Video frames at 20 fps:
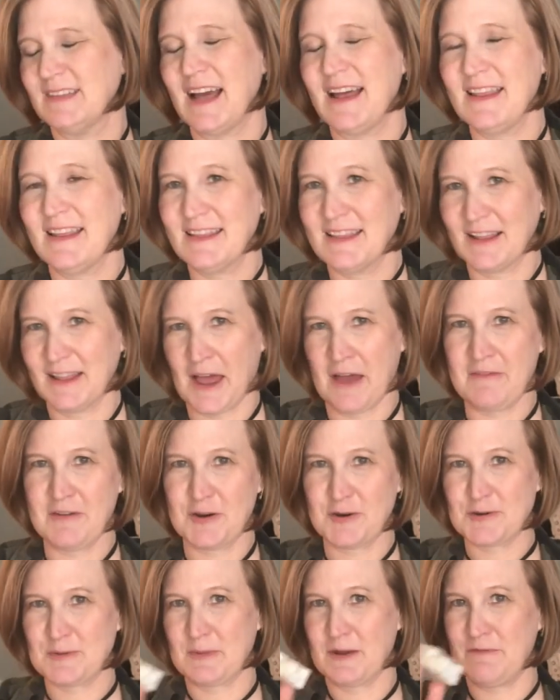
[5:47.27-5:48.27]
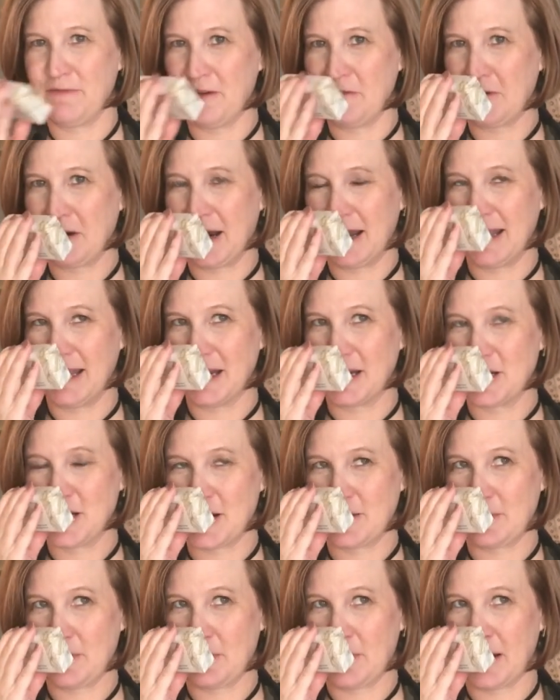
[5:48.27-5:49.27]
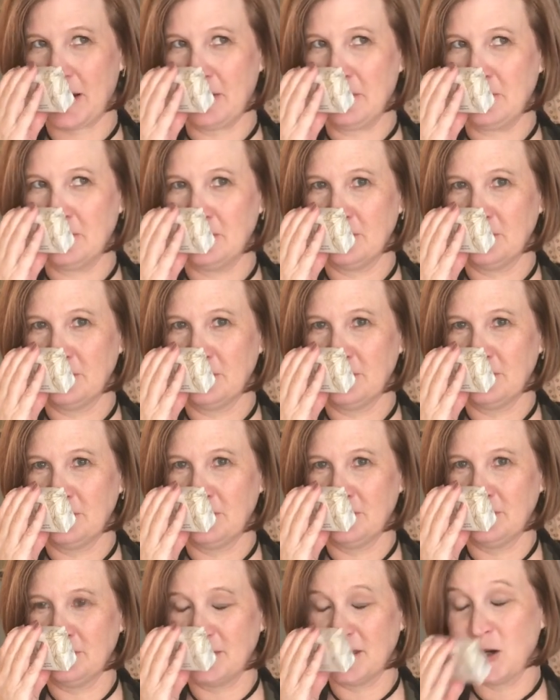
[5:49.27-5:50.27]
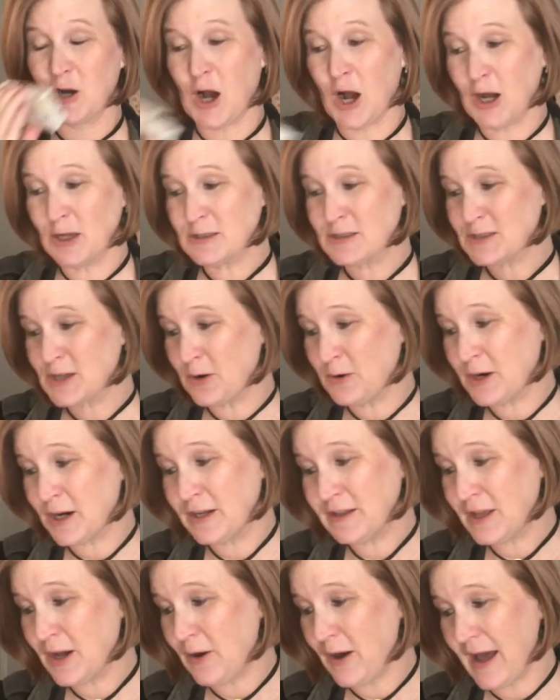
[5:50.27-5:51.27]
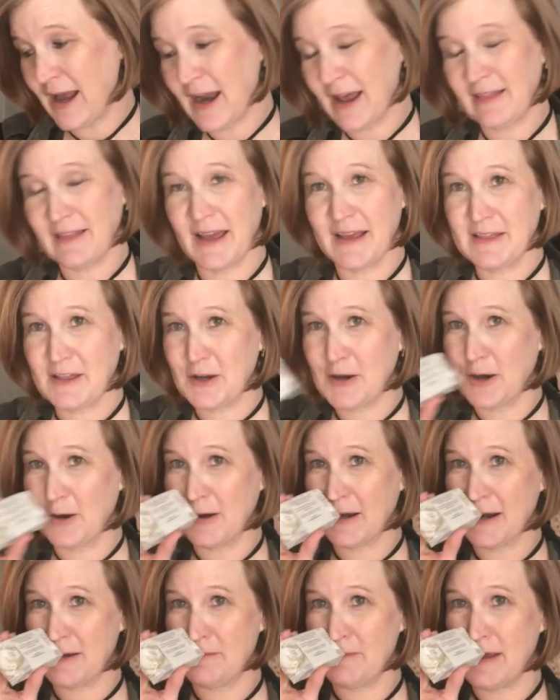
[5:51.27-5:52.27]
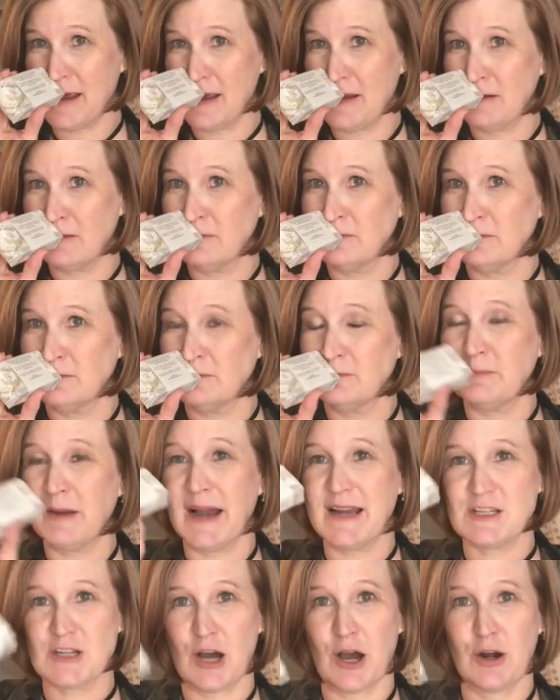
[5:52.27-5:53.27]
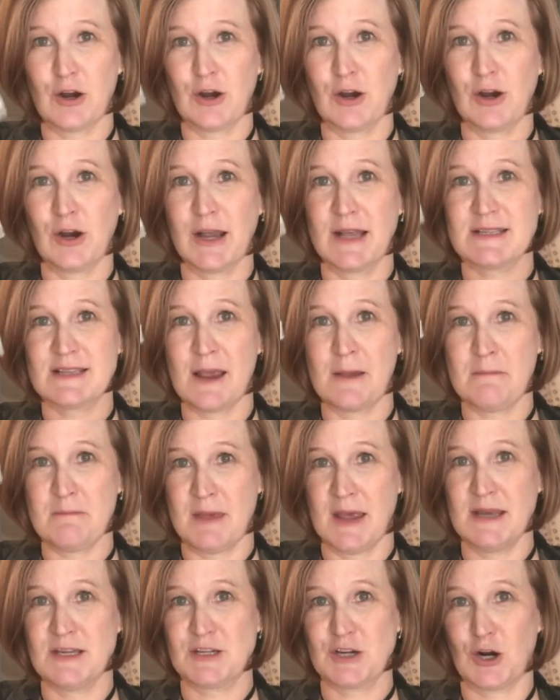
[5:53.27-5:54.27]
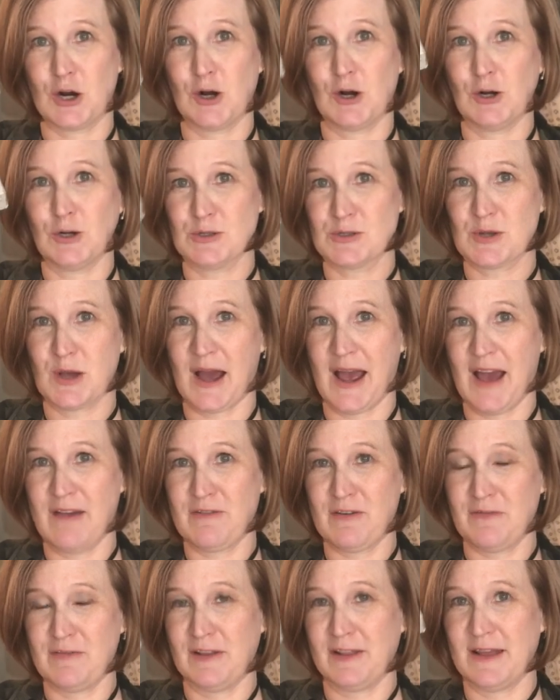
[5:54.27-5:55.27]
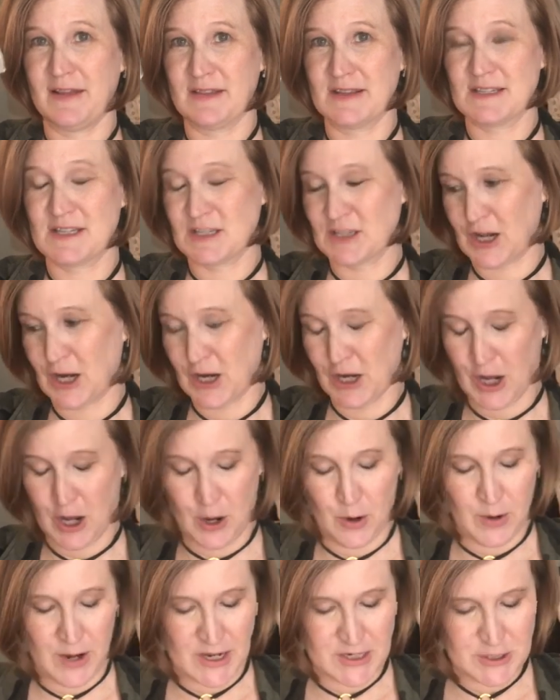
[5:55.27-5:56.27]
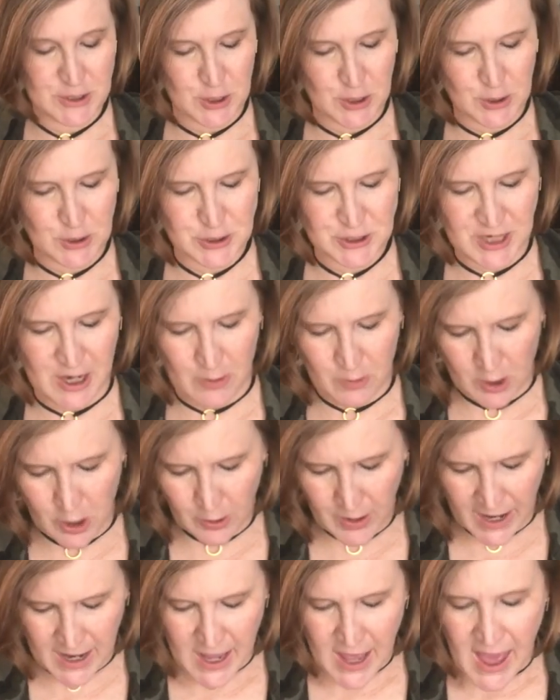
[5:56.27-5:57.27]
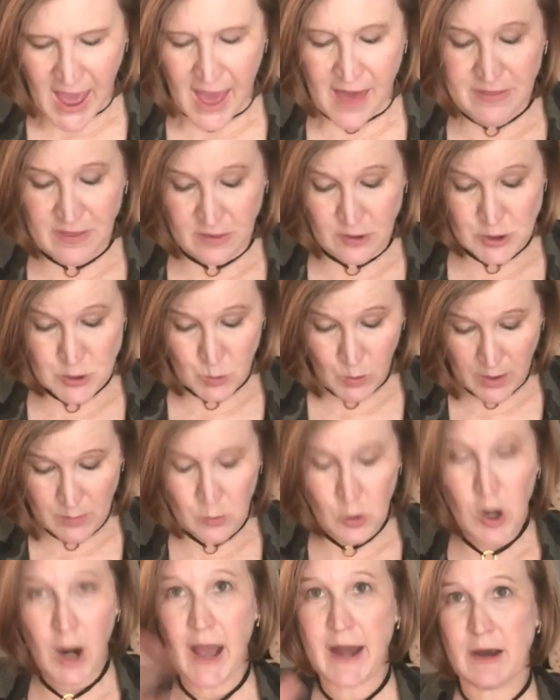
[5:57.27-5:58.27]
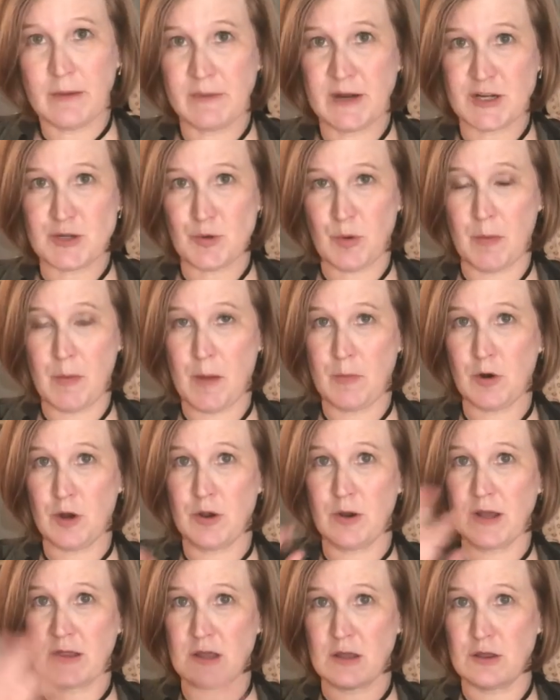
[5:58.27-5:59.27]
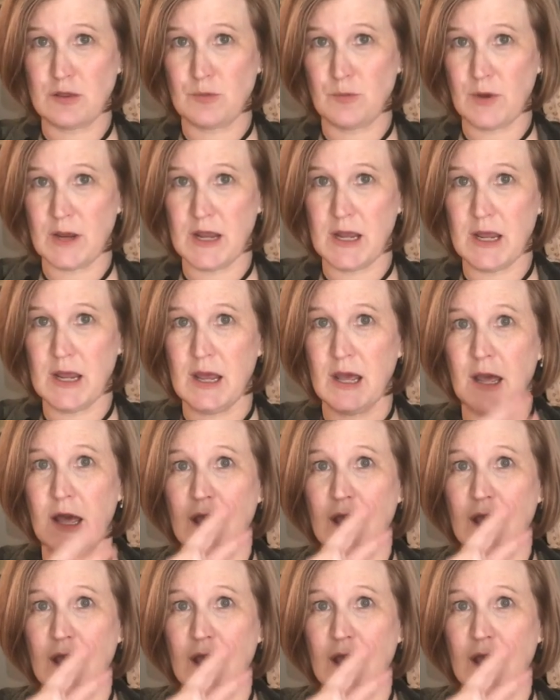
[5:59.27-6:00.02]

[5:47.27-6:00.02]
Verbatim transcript: think the lavender is my favorite. I think I changed my mind. They're all so good though, and I like the coconut mint. My daughter is a mint girl, so I have a feeling this is gonna go into her shower. Okay, and then there's one more item, because remember you get the three